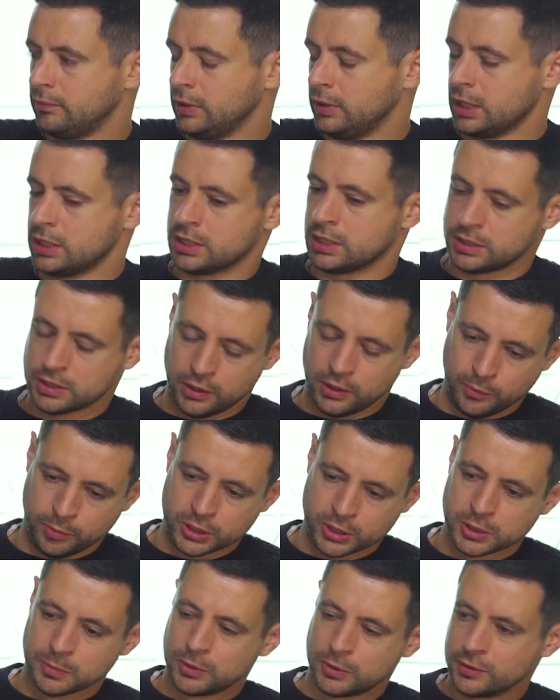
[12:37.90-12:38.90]
I guess that's the whole
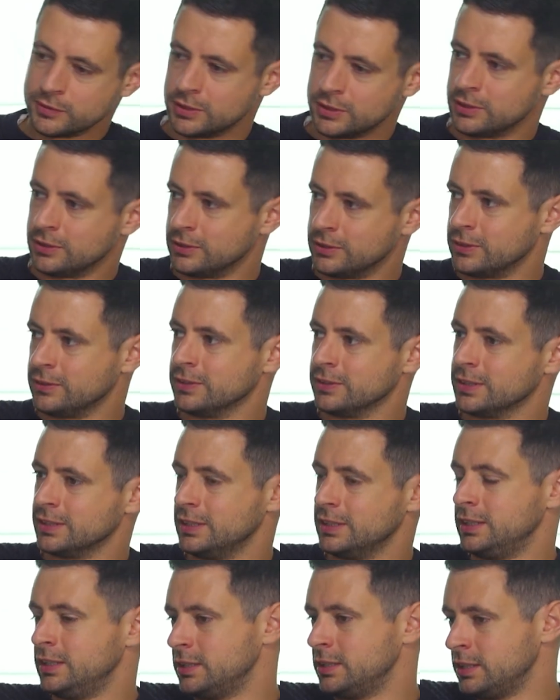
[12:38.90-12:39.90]
principle of Secure Core, isn't
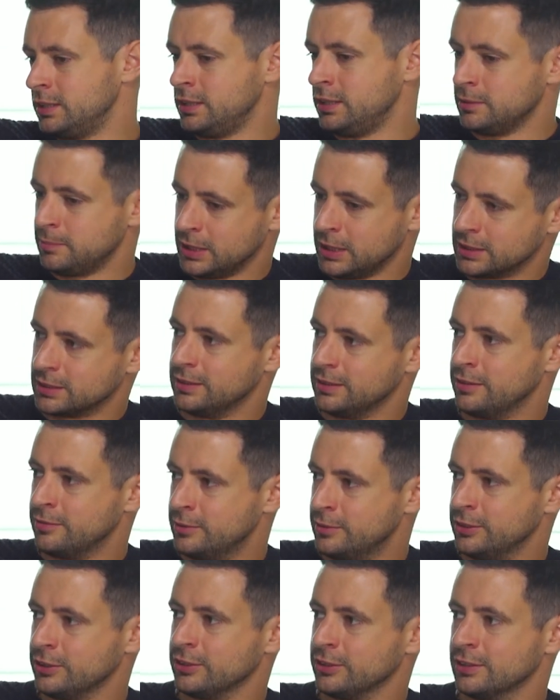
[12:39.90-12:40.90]
it? Here's a baseline of
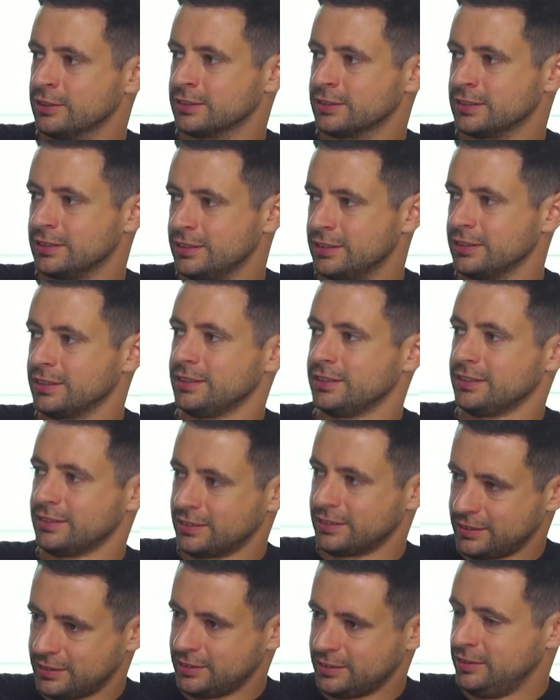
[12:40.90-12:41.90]
what good looks like.
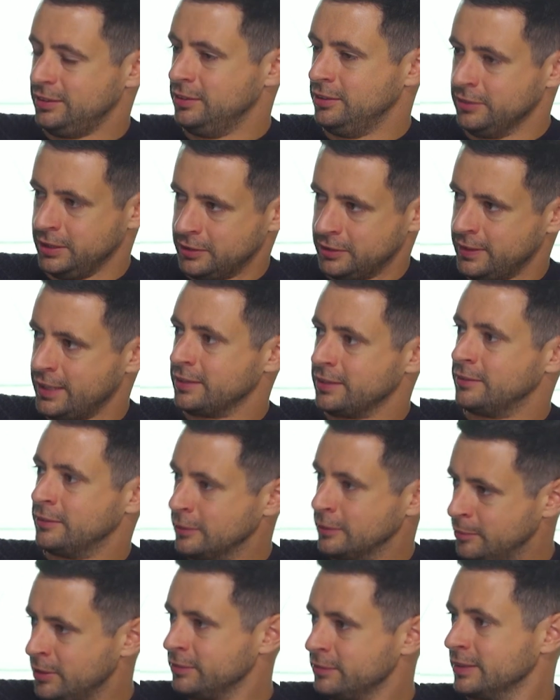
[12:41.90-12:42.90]
You're either at it
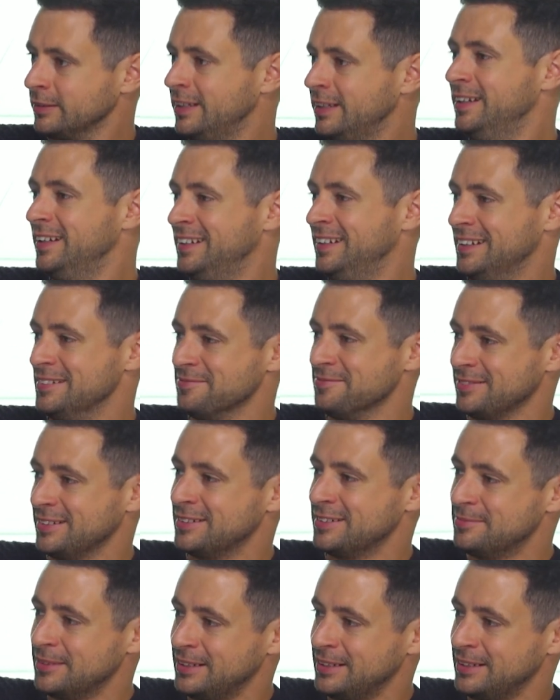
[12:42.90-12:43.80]
or above it, hopefully not